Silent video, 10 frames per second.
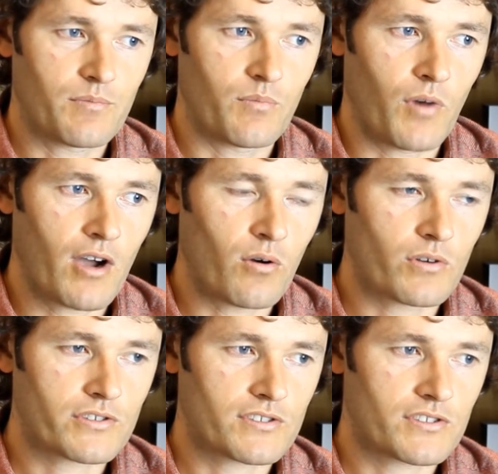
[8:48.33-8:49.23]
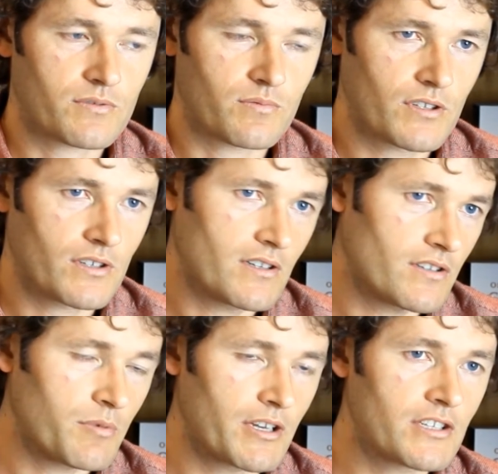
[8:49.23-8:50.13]
My horses were a
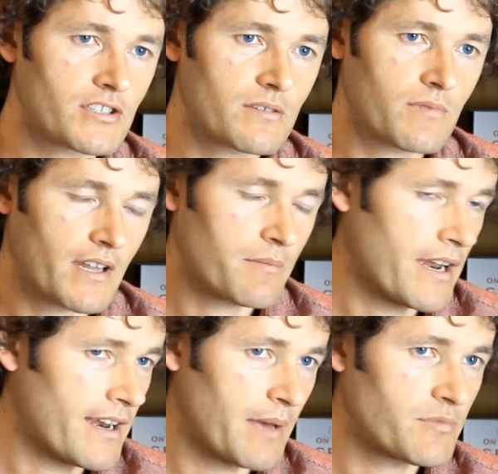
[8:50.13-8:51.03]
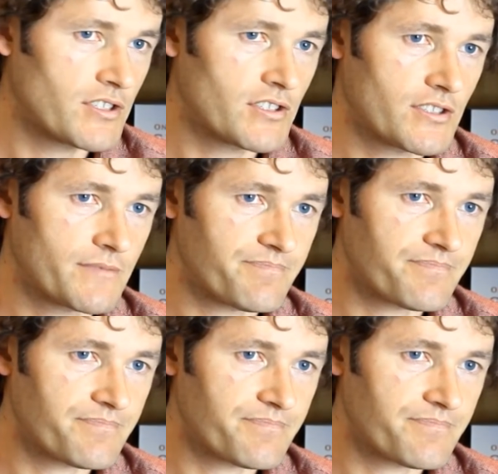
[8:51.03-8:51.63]
little bit injured, one of them had an abscess.